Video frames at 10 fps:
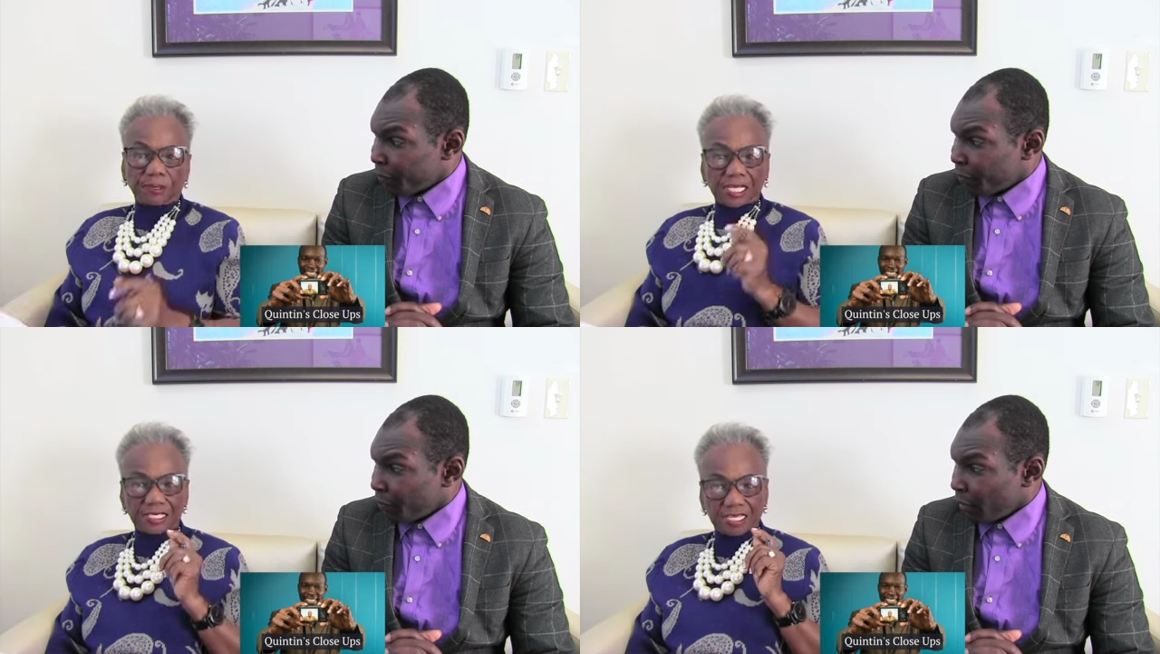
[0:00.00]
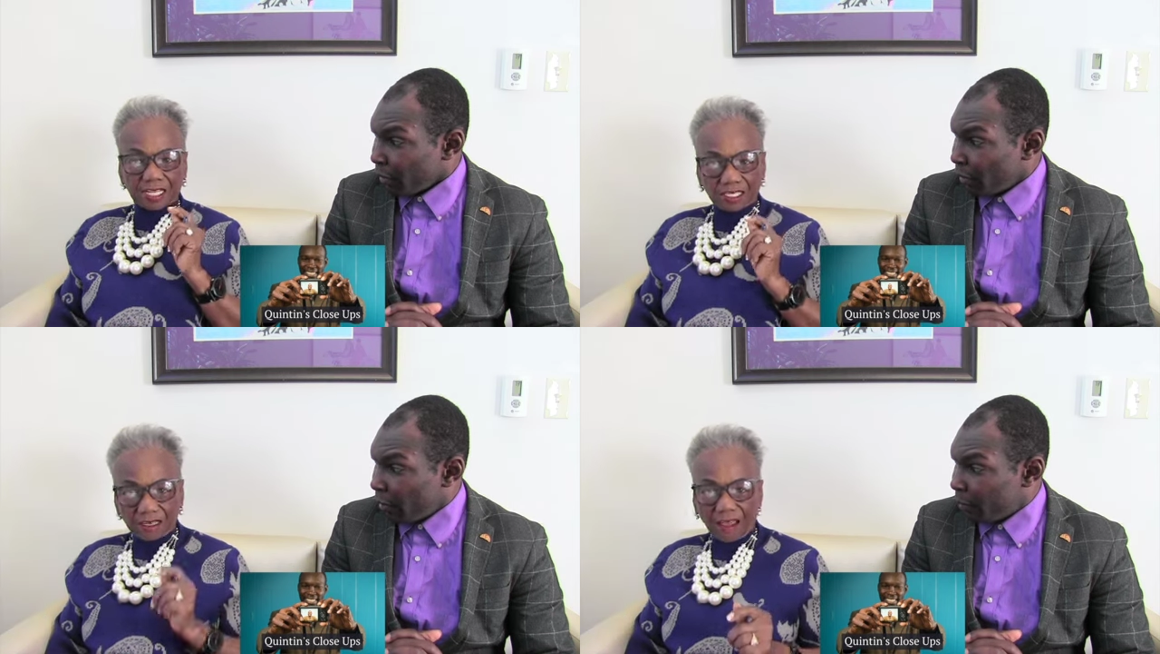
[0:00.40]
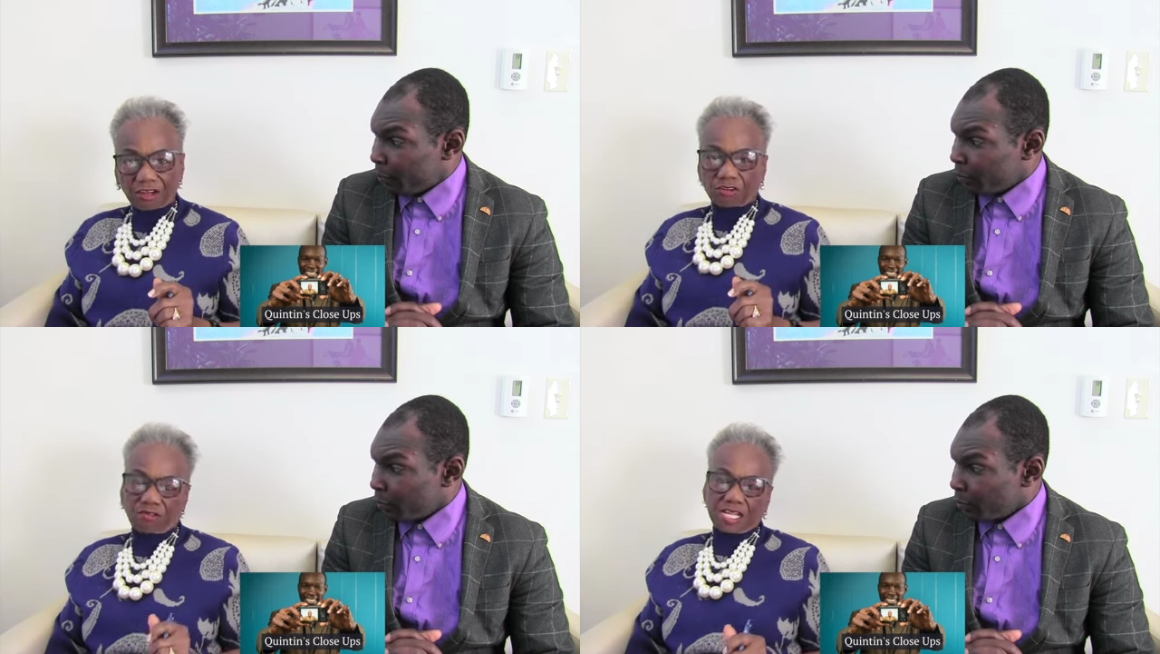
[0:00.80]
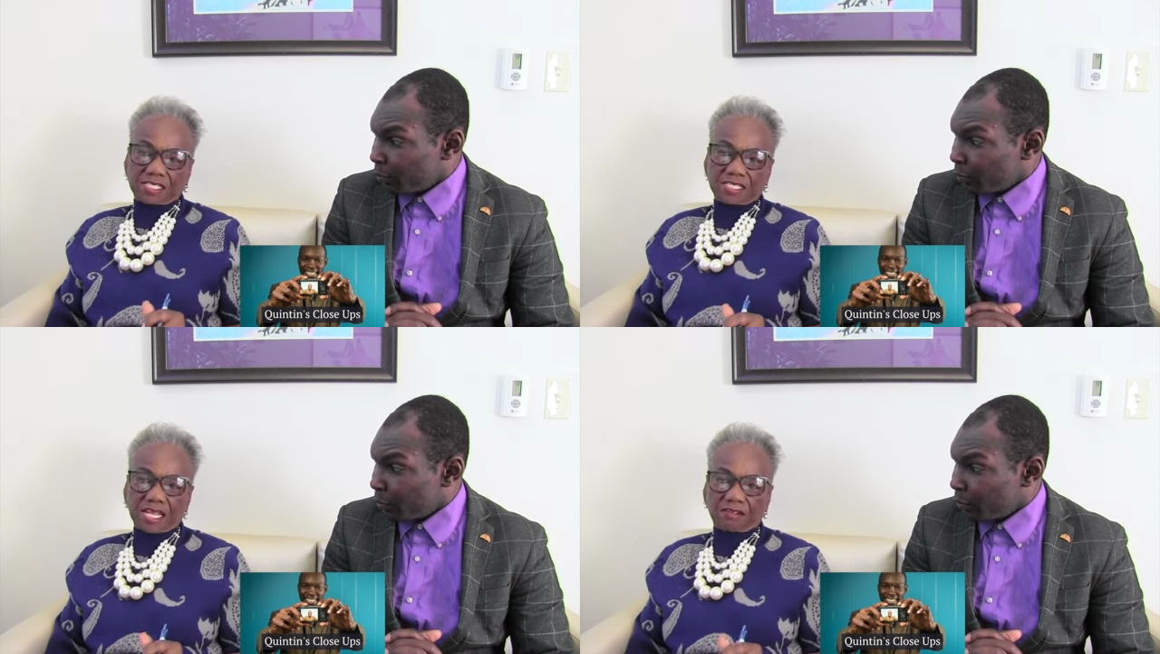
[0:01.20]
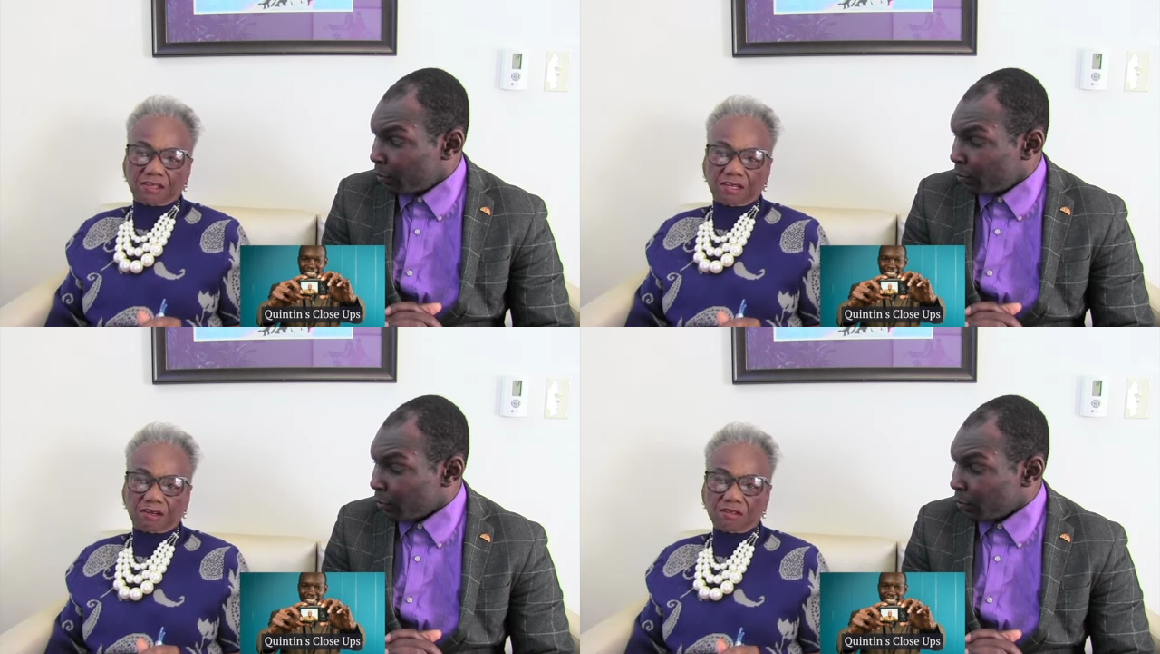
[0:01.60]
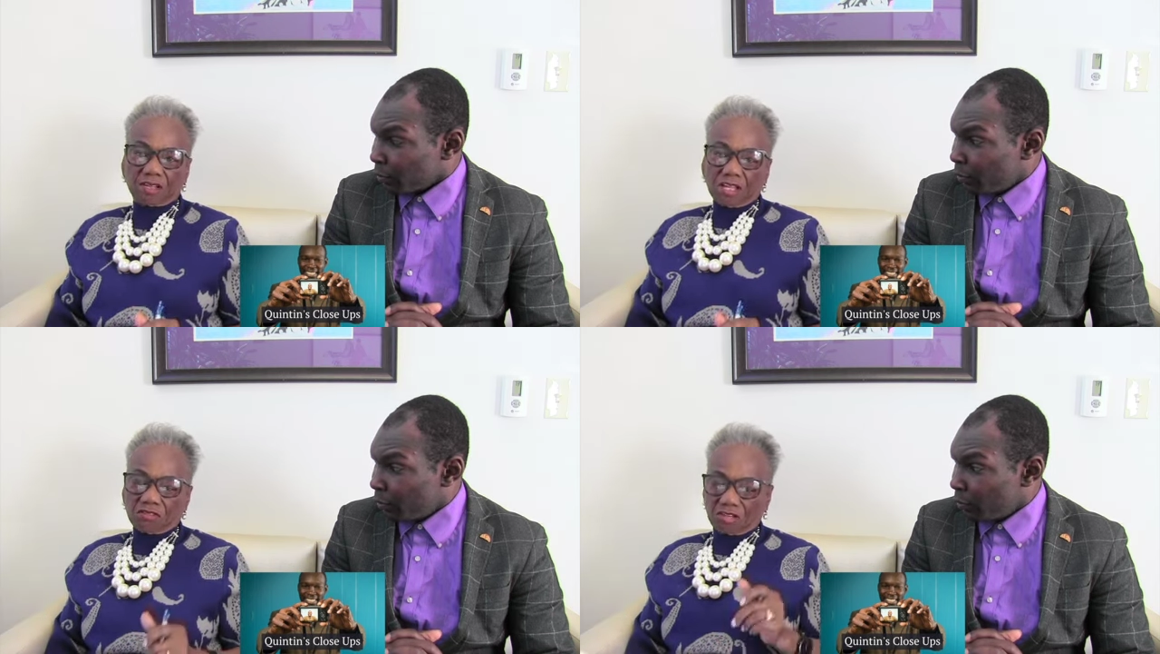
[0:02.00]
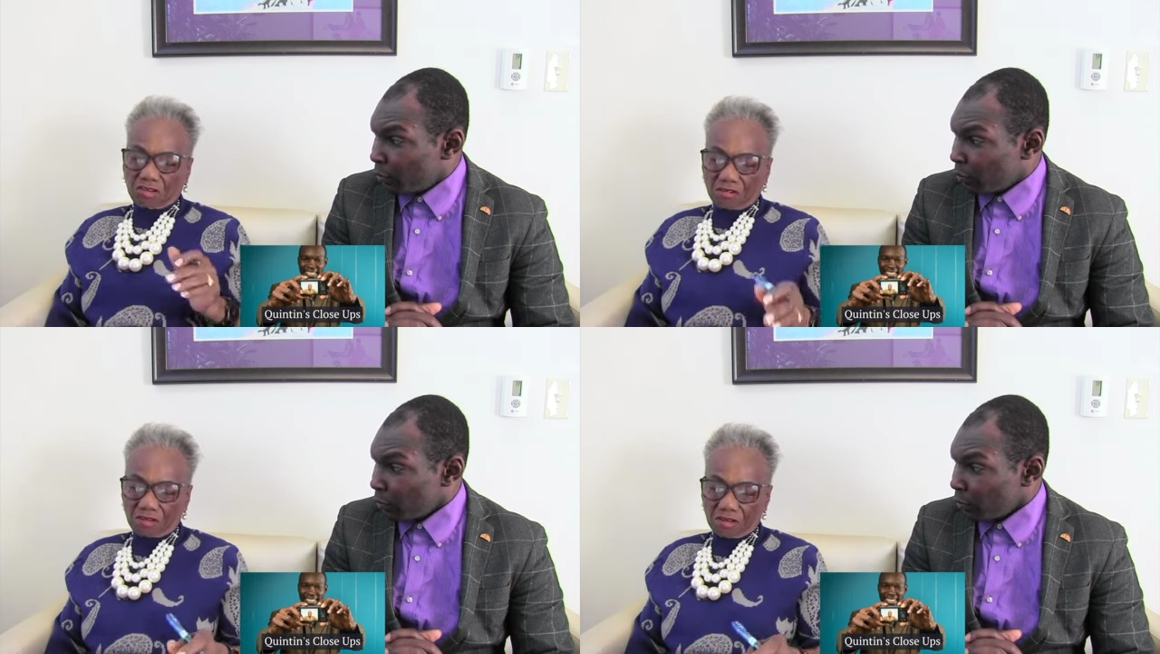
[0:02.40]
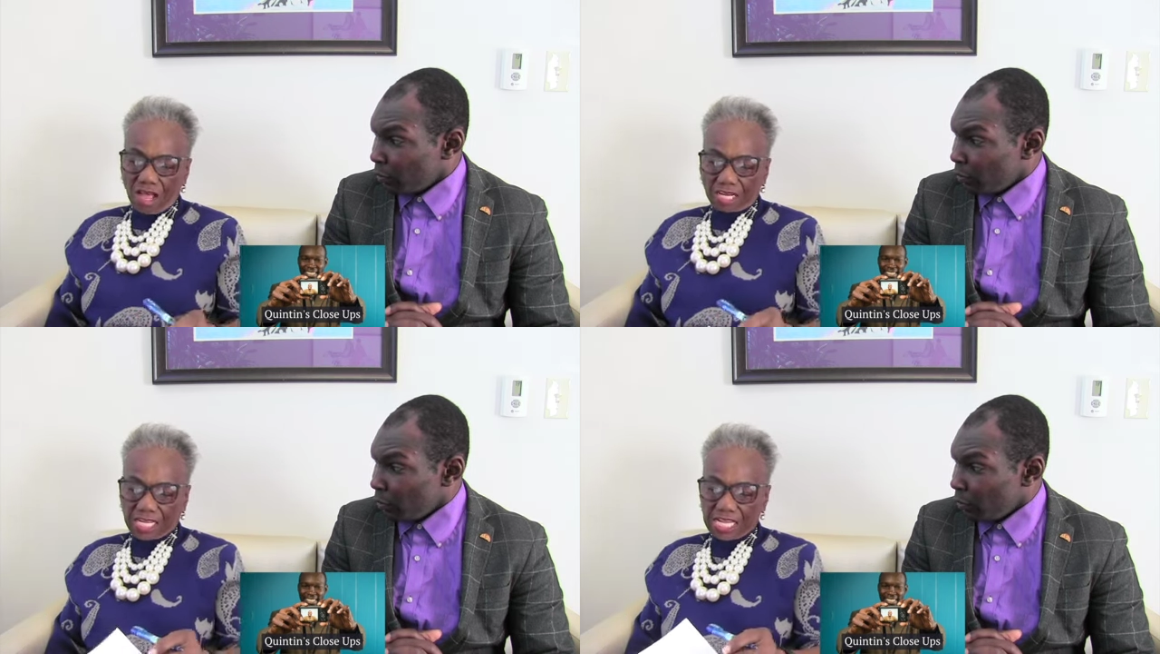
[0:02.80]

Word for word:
Speaker 1: because there are a lot of grants out there, there are a lot of